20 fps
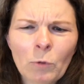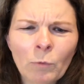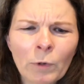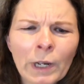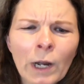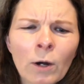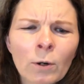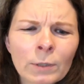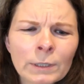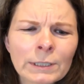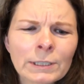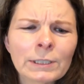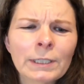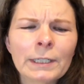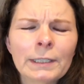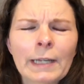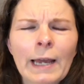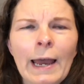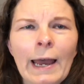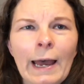we always
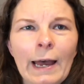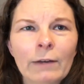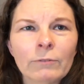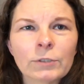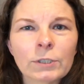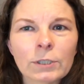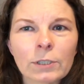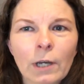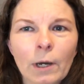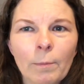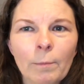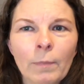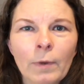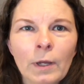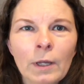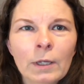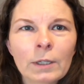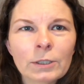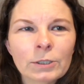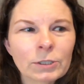tend to have some
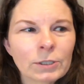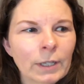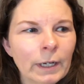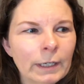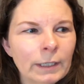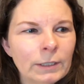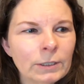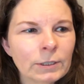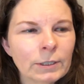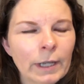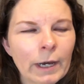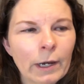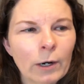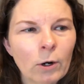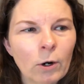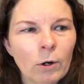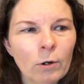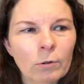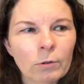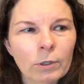studies that
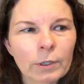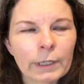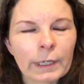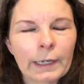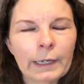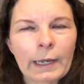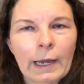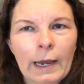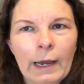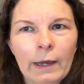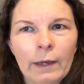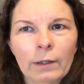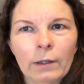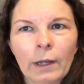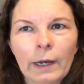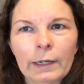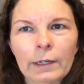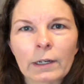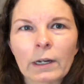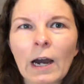are looking at
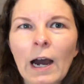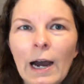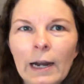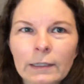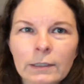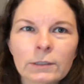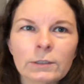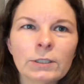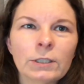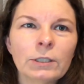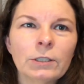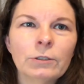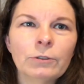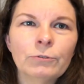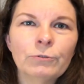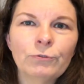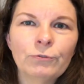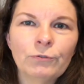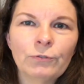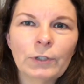like
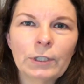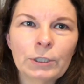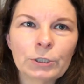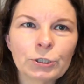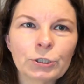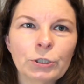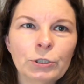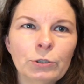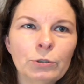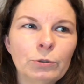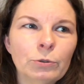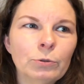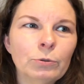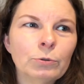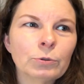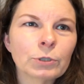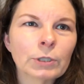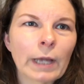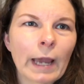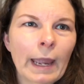cognitive
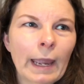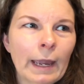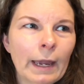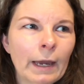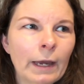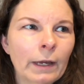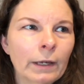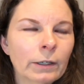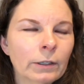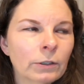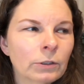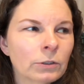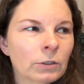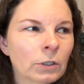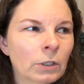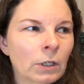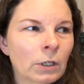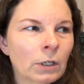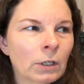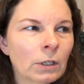issues and
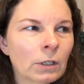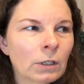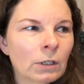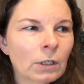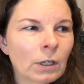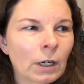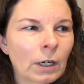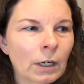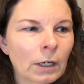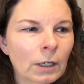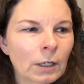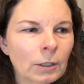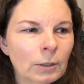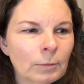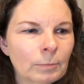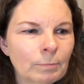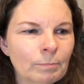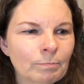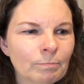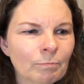
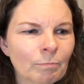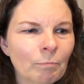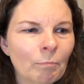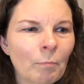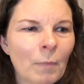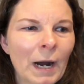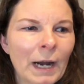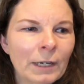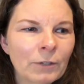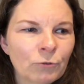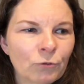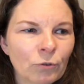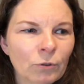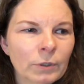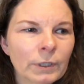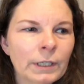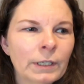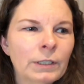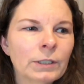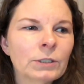um,
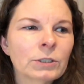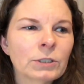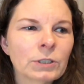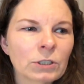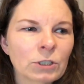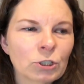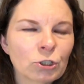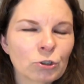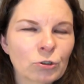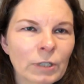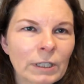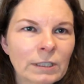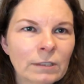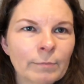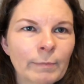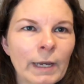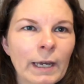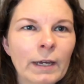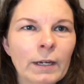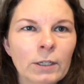mindfulness and
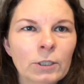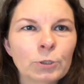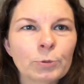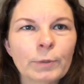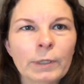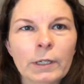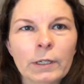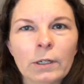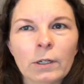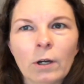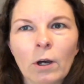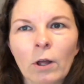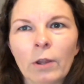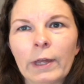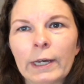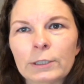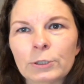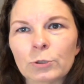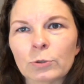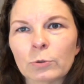stress management and all
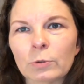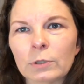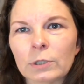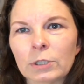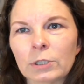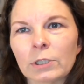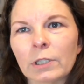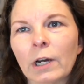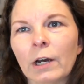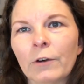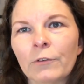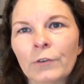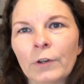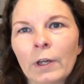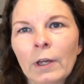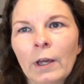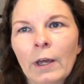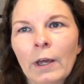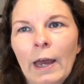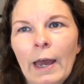that sort of stuff.
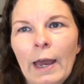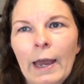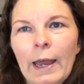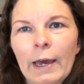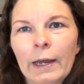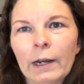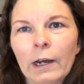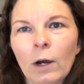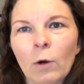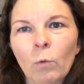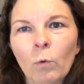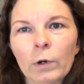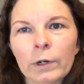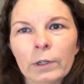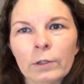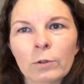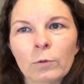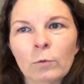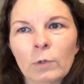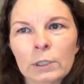And uh, one
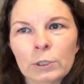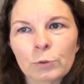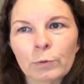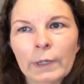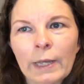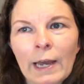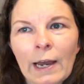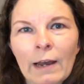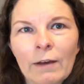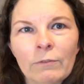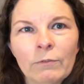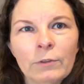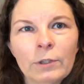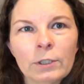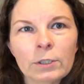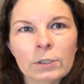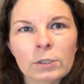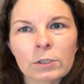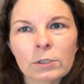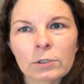of the ones we have
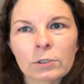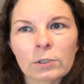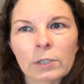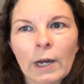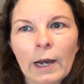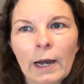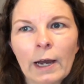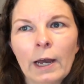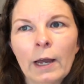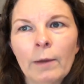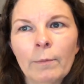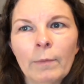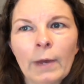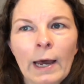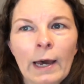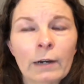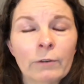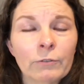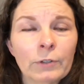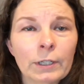this time
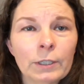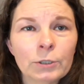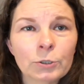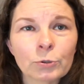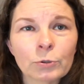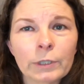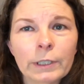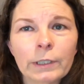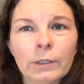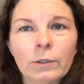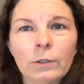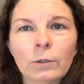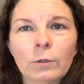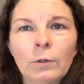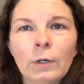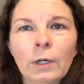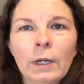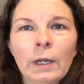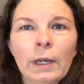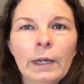out of
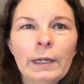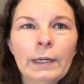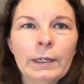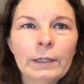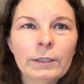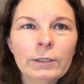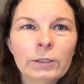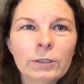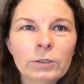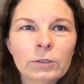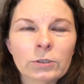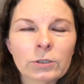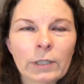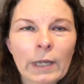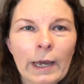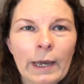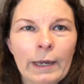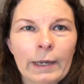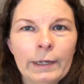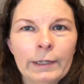Israel is
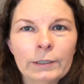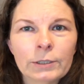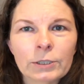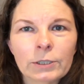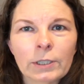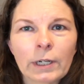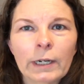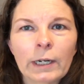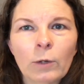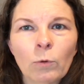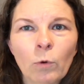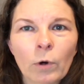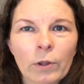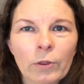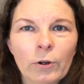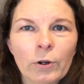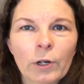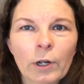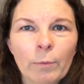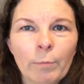a study where
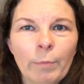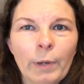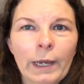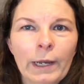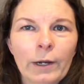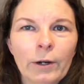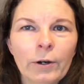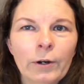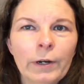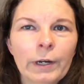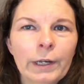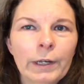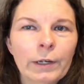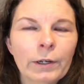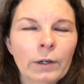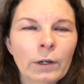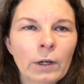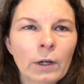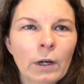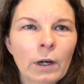they're
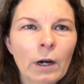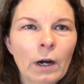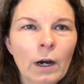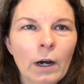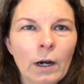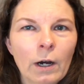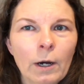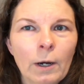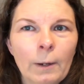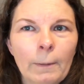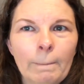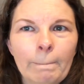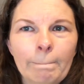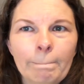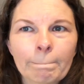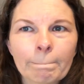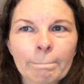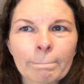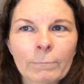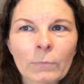comparing
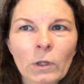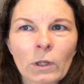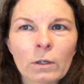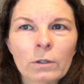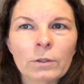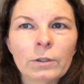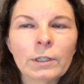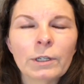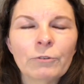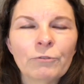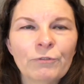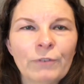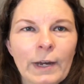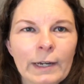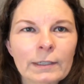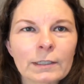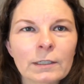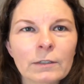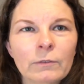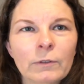um, the
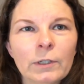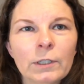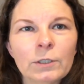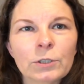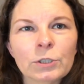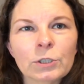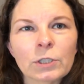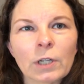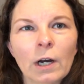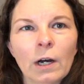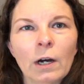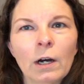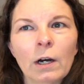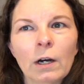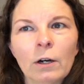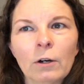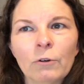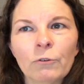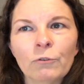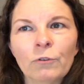effectiveness
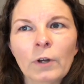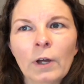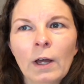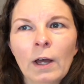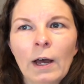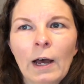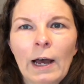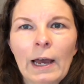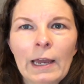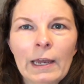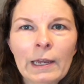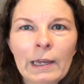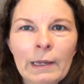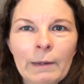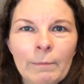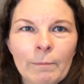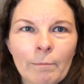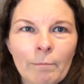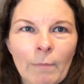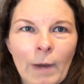of
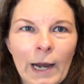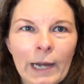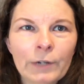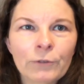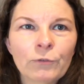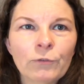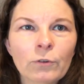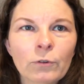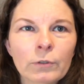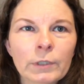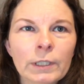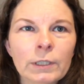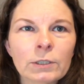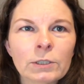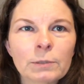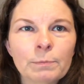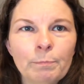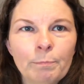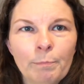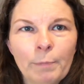a
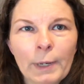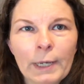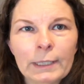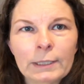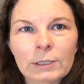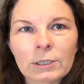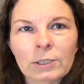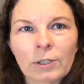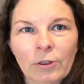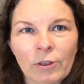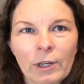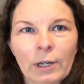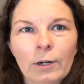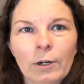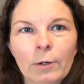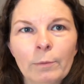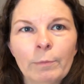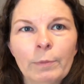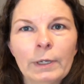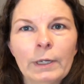mindfulness-based
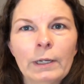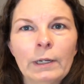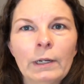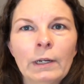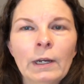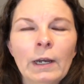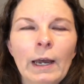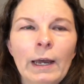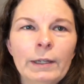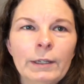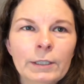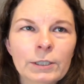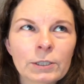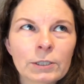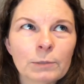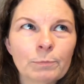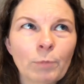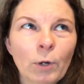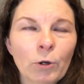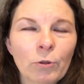therapy, and
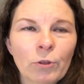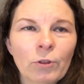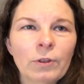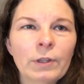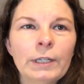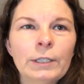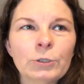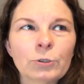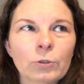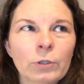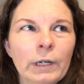this both of these